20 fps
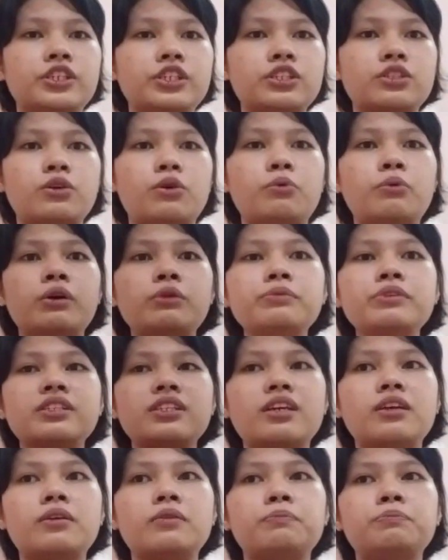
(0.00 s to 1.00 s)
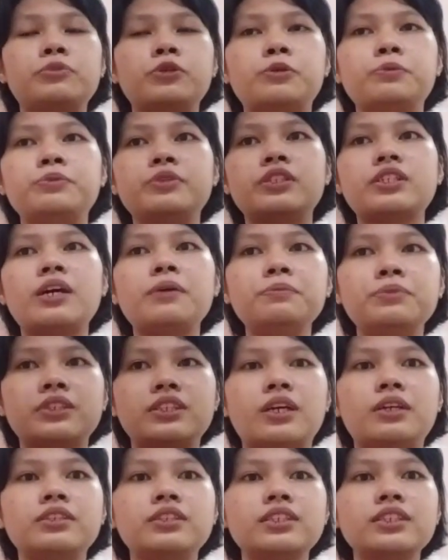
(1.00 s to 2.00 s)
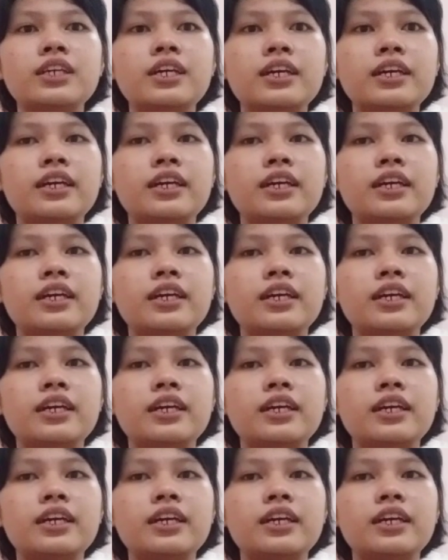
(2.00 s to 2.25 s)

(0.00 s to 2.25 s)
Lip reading: So when we say pure substance,